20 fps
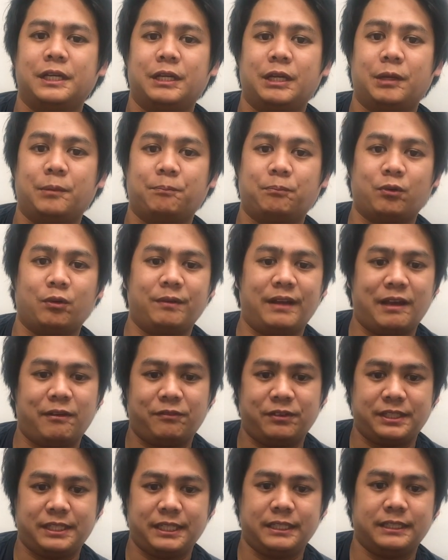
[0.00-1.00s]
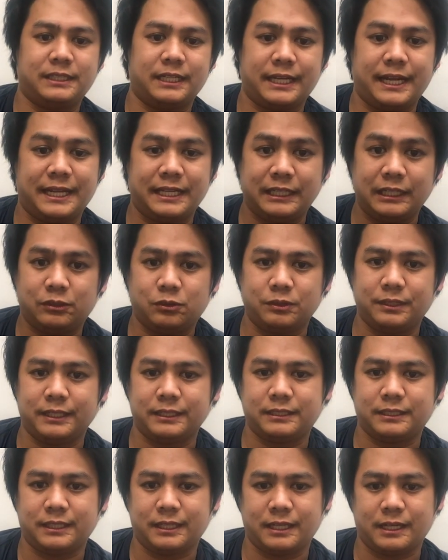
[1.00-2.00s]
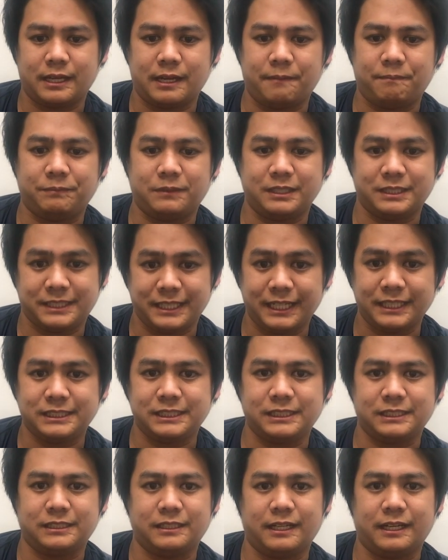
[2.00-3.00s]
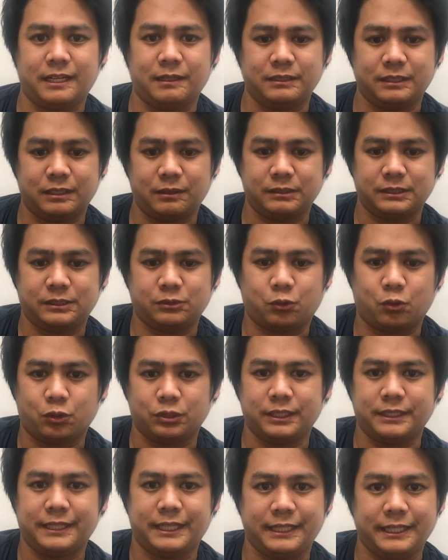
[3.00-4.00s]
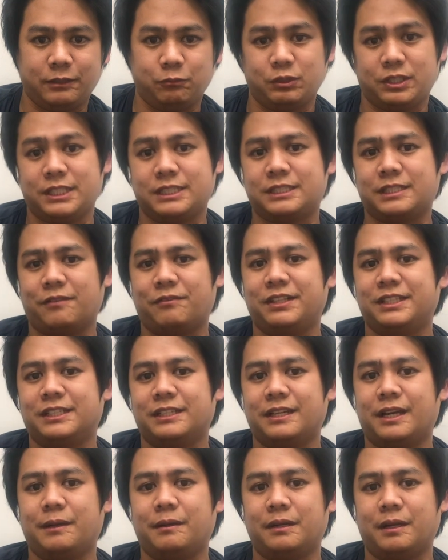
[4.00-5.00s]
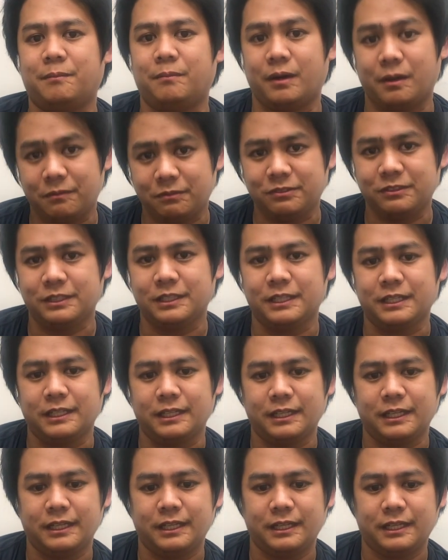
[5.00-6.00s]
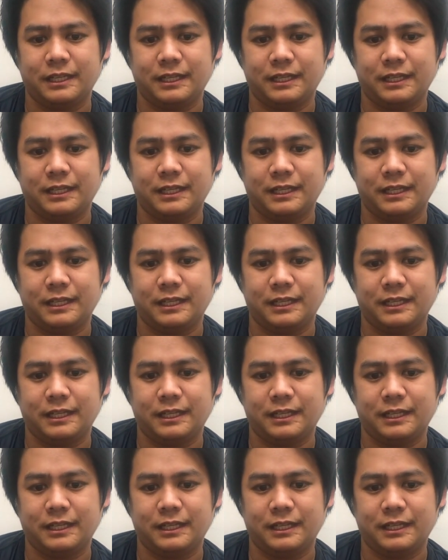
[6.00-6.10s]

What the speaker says: improve everything that I need to get the test, the score that I need, which is 79 above. Mm-hmm.